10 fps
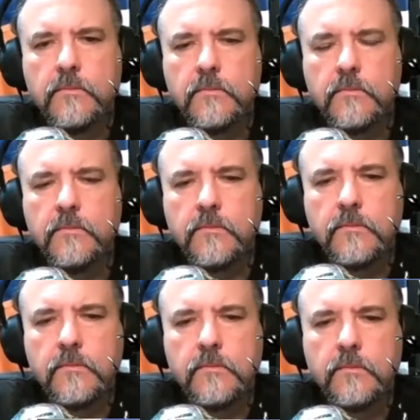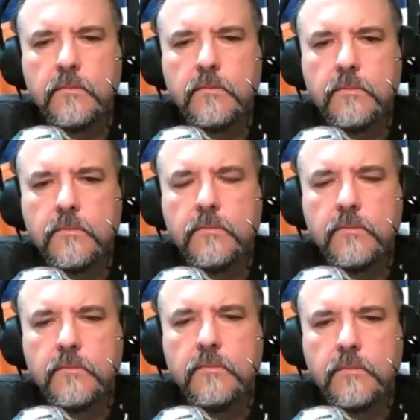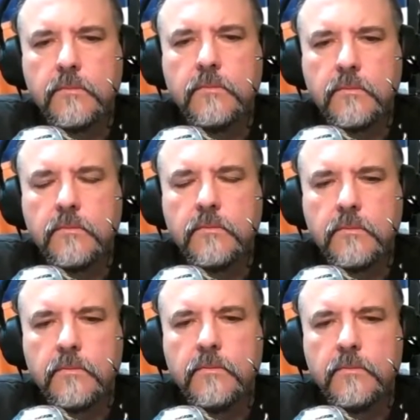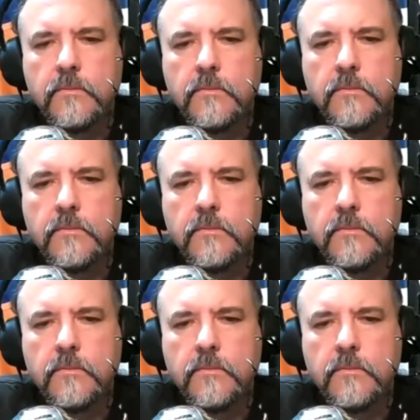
one to help. They don't need no money for it.